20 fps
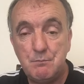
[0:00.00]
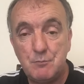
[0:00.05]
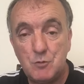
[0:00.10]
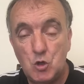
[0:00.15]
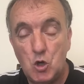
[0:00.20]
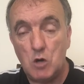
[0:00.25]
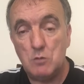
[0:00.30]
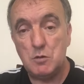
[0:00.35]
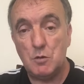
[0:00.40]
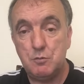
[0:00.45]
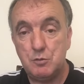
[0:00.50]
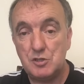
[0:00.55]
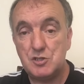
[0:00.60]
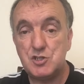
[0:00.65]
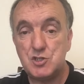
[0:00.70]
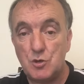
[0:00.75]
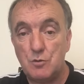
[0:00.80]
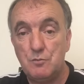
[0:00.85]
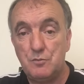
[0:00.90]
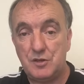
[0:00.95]
come up with
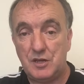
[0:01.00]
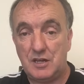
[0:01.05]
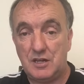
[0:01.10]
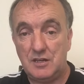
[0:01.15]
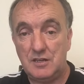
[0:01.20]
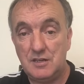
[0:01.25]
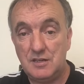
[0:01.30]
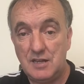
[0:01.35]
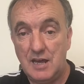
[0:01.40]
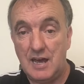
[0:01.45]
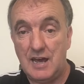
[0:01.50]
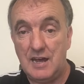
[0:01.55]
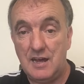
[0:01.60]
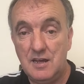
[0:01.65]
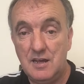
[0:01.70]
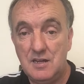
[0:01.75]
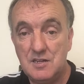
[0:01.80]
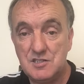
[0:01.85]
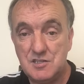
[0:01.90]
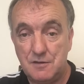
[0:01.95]
something,
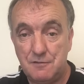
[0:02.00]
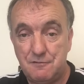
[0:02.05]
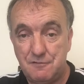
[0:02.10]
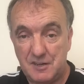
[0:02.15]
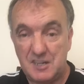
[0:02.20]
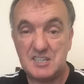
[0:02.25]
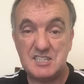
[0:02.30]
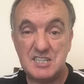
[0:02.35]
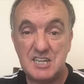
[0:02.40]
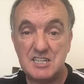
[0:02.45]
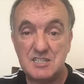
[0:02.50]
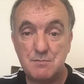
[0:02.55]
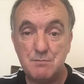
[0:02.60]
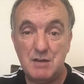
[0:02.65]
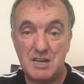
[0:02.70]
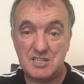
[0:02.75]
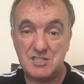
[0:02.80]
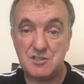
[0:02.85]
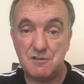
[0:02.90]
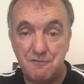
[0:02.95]
to fix this
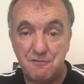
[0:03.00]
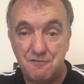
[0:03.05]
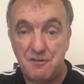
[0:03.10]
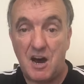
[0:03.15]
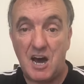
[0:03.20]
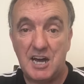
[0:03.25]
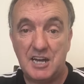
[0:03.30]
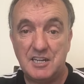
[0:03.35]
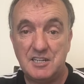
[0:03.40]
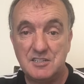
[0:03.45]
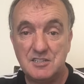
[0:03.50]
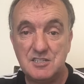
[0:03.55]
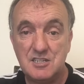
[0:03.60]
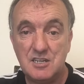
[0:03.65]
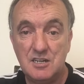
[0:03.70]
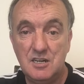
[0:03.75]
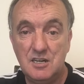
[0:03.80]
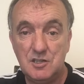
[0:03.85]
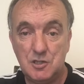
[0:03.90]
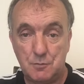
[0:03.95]
mess, to find
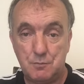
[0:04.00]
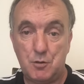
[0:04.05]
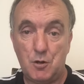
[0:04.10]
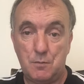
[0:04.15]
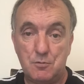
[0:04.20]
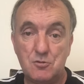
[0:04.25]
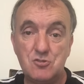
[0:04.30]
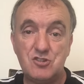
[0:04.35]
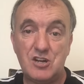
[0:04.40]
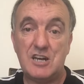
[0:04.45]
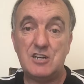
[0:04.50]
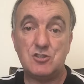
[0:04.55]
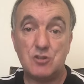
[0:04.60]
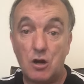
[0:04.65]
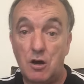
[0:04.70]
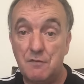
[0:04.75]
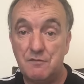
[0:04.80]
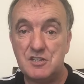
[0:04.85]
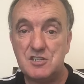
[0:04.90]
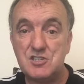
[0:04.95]
the perpetrator
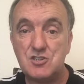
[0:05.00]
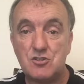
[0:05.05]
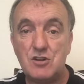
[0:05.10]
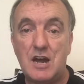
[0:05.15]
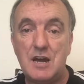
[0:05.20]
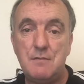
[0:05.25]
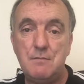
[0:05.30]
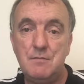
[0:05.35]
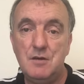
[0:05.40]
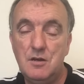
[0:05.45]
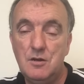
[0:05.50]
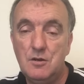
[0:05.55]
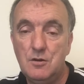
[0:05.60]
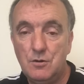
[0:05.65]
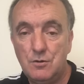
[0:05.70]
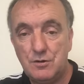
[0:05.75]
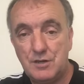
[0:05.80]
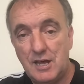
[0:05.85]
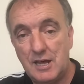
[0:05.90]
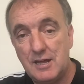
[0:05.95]
of this crime,
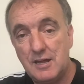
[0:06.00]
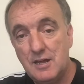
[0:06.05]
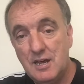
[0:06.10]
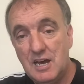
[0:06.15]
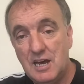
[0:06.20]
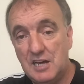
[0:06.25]
okay?